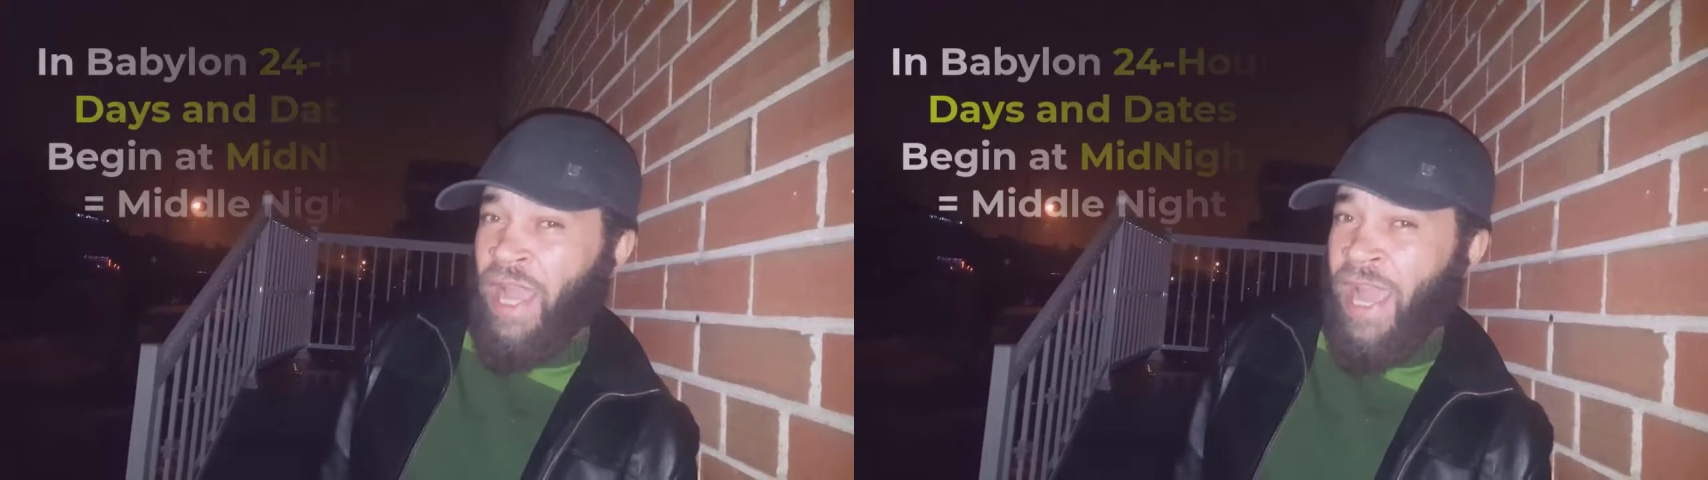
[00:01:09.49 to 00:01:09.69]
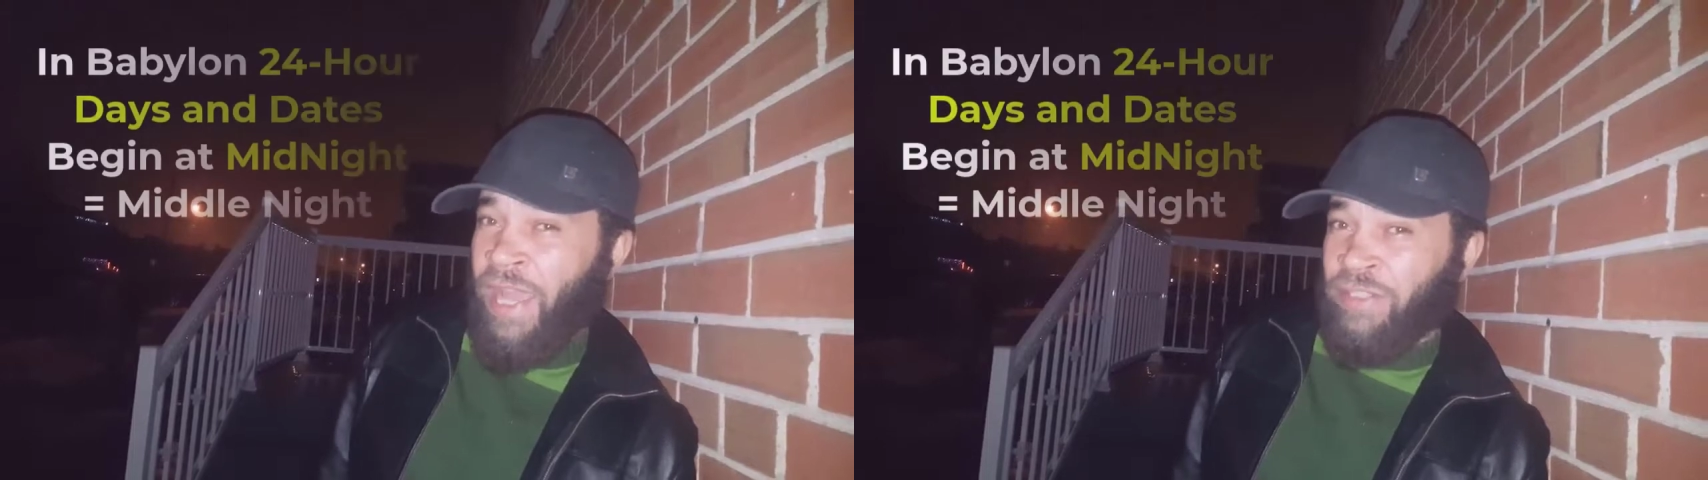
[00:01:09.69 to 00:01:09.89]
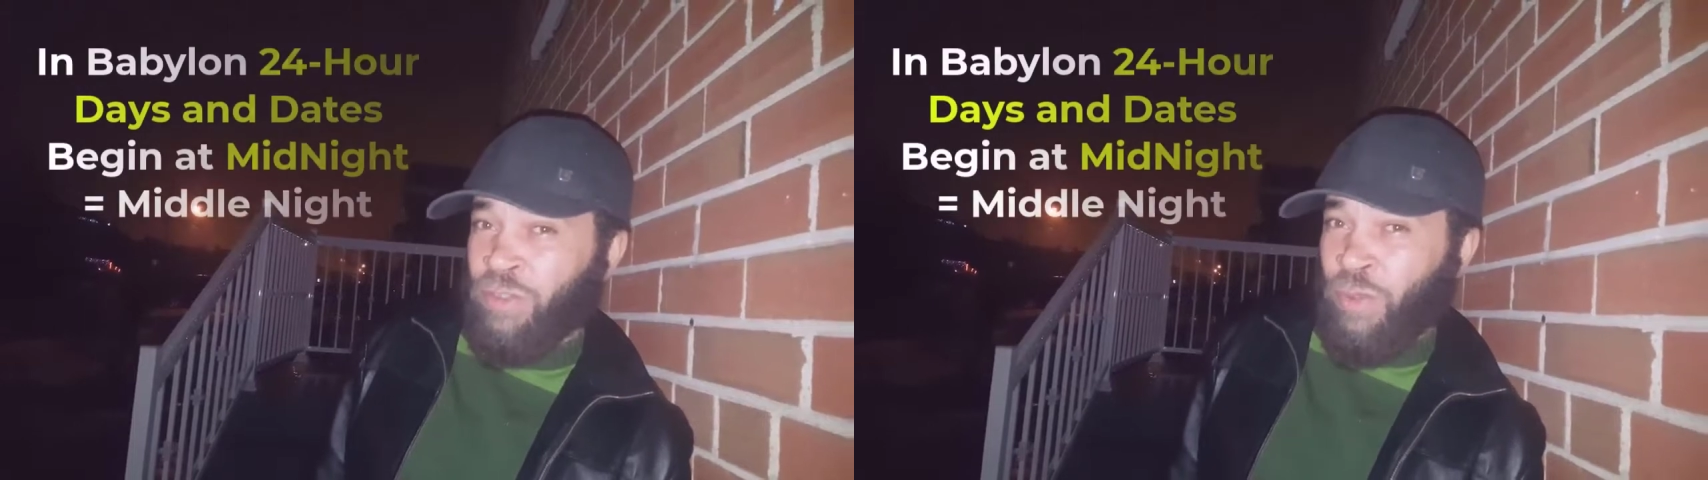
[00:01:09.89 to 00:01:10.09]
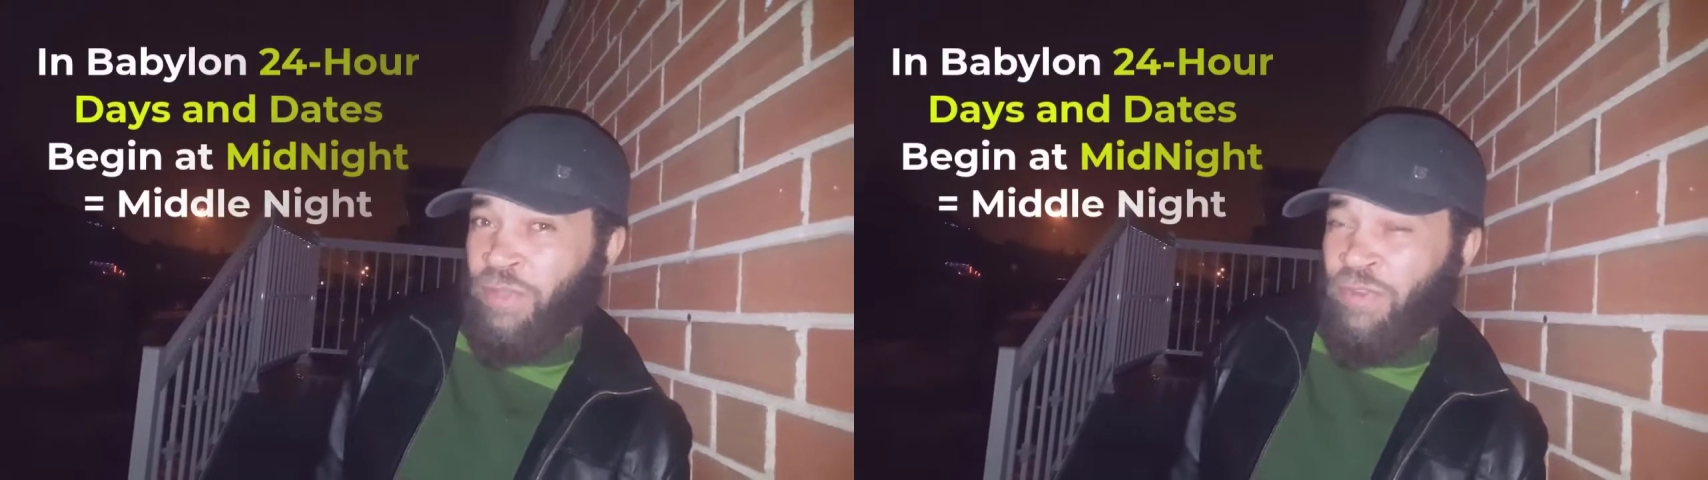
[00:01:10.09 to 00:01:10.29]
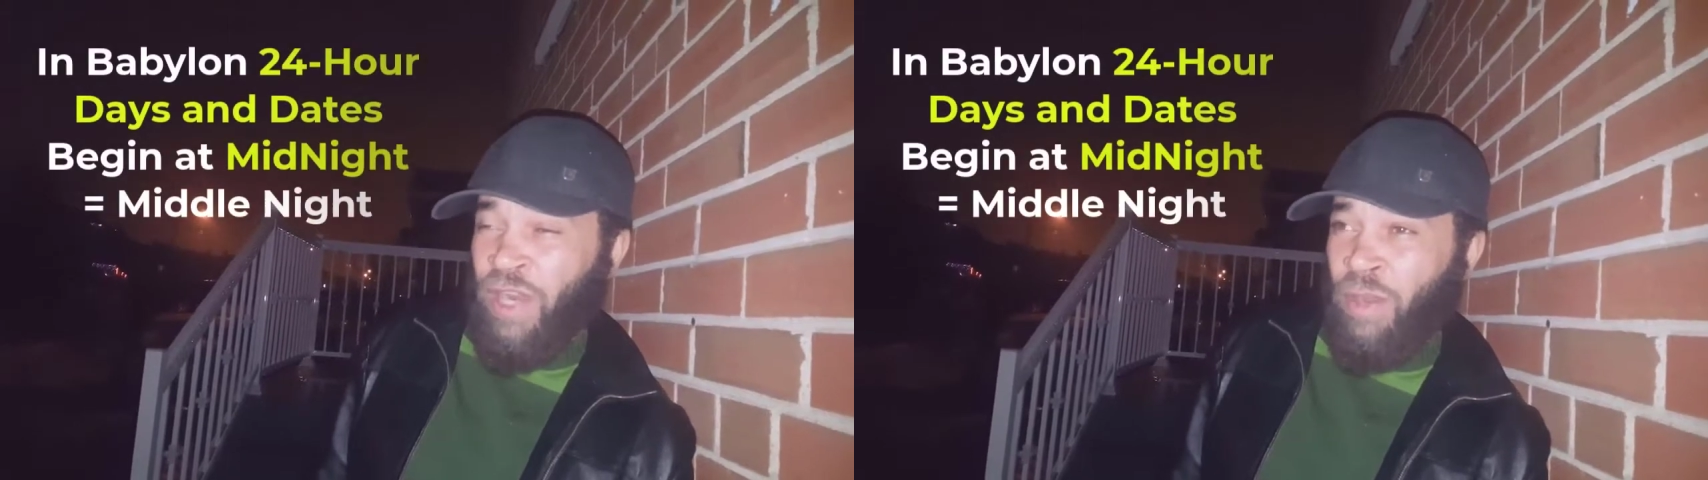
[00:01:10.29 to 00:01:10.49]
and
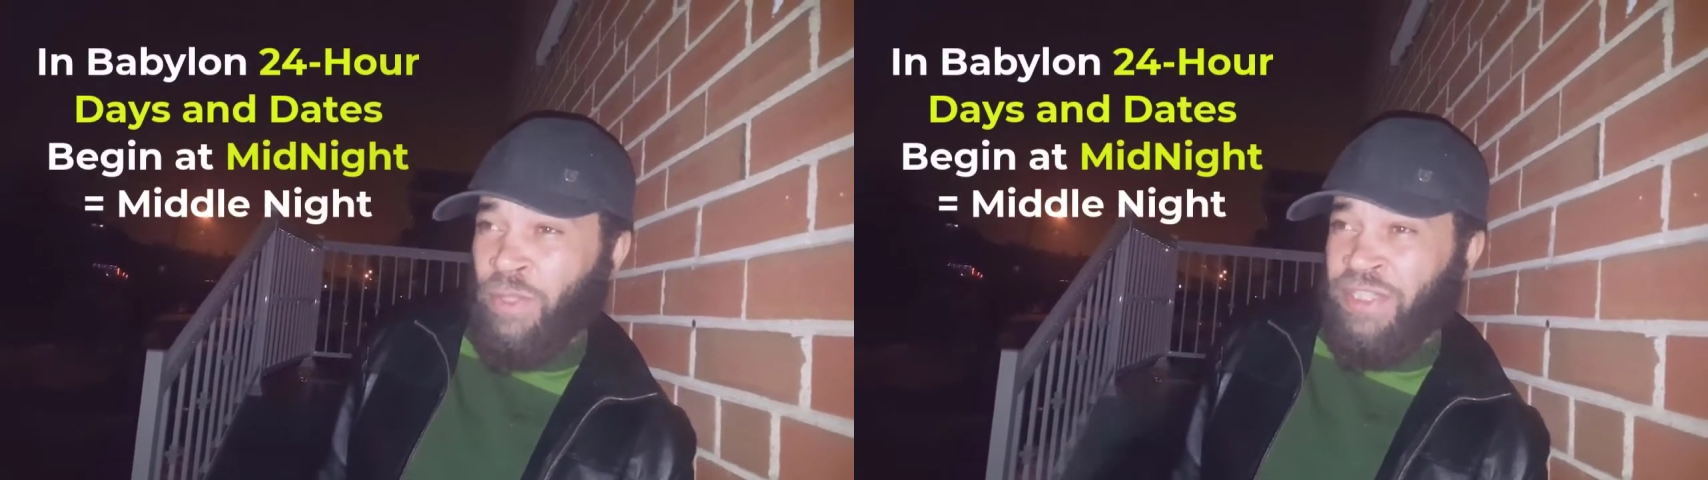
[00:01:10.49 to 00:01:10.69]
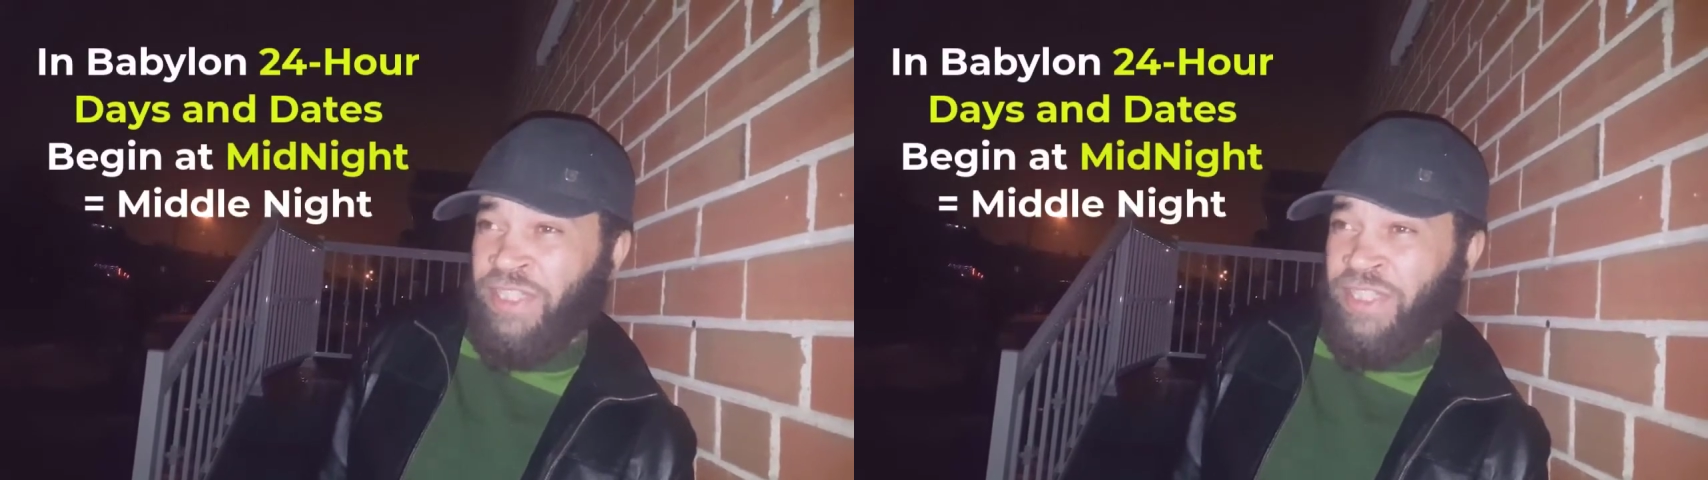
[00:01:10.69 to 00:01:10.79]
24-hour